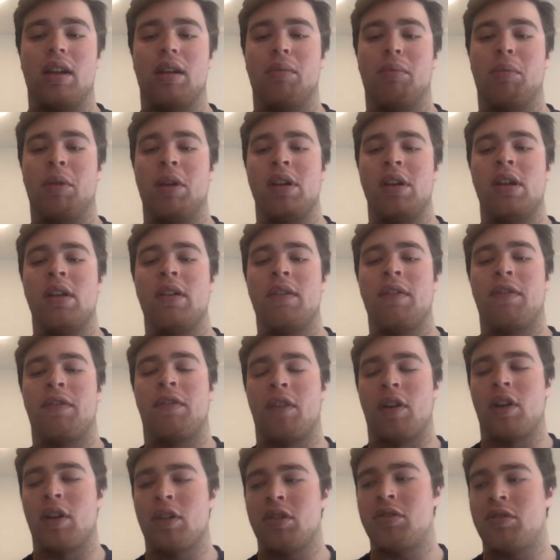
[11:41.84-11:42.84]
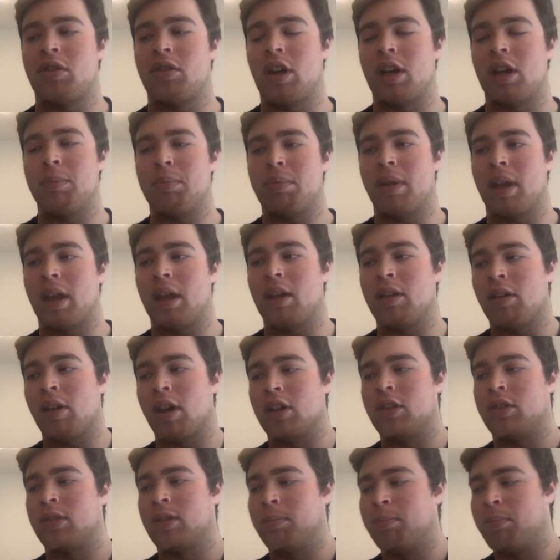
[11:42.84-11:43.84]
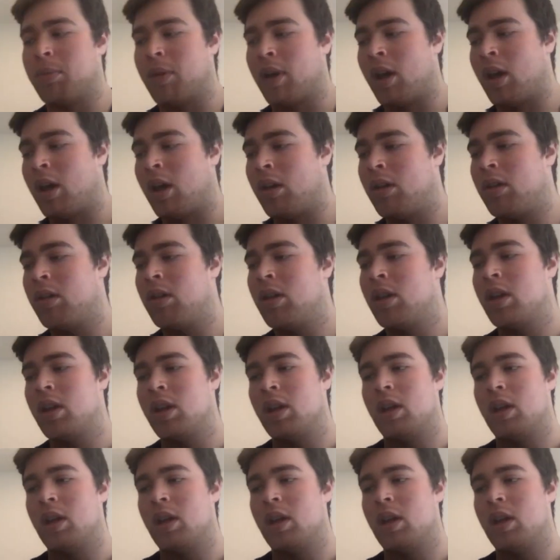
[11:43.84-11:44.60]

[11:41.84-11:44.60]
when you first started playing college football,